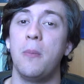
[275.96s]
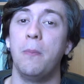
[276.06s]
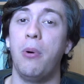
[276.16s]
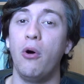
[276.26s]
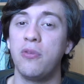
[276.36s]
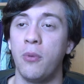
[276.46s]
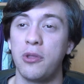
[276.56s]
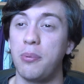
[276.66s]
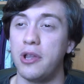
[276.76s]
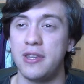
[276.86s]
both
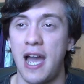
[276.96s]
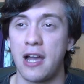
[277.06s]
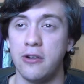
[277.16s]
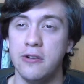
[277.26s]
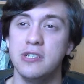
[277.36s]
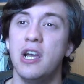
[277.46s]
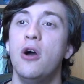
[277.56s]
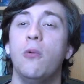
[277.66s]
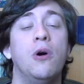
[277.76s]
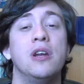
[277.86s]
multiple attackers,
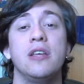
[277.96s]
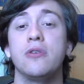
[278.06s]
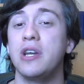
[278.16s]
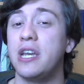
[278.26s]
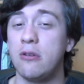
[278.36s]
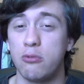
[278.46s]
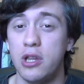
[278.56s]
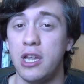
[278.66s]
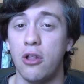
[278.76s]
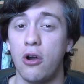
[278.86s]
one either getting
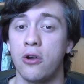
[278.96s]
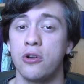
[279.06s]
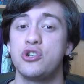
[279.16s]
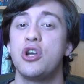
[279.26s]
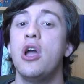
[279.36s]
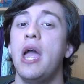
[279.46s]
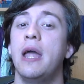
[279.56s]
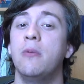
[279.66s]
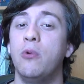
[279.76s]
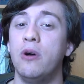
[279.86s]
really large
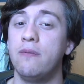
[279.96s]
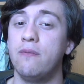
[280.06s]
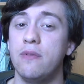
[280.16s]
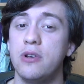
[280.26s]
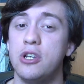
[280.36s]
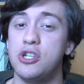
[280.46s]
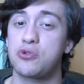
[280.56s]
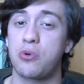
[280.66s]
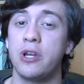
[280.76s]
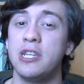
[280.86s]
and one
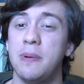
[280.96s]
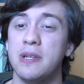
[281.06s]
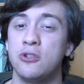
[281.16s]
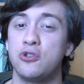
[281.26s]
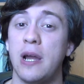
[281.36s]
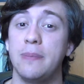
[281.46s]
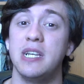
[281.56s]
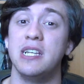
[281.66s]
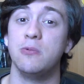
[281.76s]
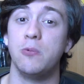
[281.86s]
destroying spells and traps,
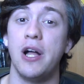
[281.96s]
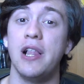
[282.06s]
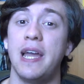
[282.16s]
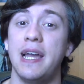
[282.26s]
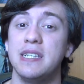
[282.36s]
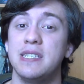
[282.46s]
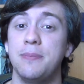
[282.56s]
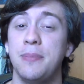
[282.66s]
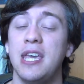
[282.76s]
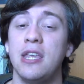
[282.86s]
as well as
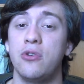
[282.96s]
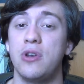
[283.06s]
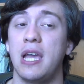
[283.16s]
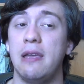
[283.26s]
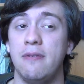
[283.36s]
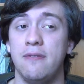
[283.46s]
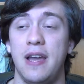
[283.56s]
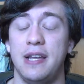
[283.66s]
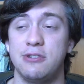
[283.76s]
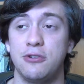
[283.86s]
making your deck even
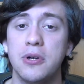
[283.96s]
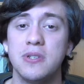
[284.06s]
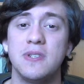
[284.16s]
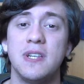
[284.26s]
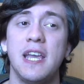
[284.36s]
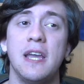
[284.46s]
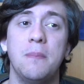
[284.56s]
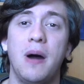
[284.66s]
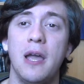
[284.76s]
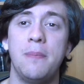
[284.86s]
faster. Personally, in
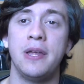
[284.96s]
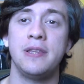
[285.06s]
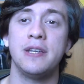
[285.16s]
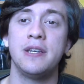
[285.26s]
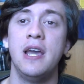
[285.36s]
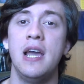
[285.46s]
my opinion,